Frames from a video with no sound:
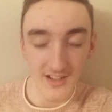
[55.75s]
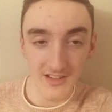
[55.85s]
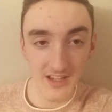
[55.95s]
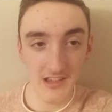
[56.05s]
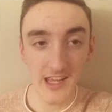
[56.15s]

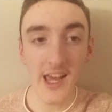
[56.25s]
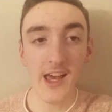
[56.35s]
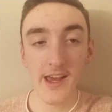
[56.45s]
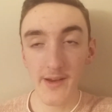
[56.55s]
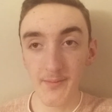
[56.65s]
So yeah,
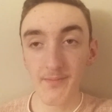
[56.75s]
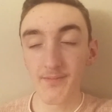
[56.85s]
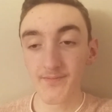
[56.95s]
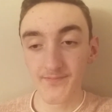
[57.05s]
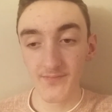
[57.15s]

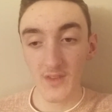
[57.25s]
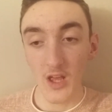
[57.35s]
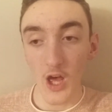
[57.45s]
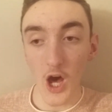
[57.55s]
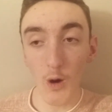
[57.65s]
um
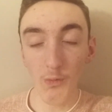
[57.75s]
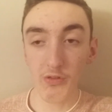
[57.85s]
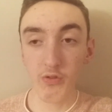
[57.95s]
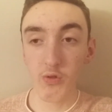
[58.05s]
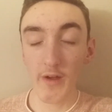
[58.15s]

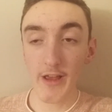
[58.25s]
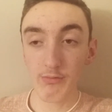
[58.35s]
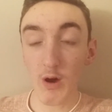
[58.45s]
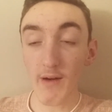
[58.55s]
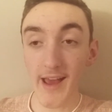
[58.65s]
hopefully as
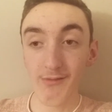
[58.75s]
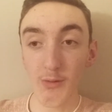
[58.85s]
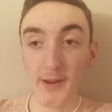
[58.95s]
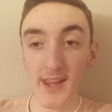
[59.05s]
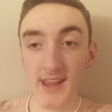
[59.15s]
well I will
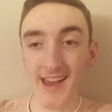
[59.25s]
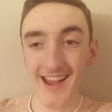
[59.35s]
be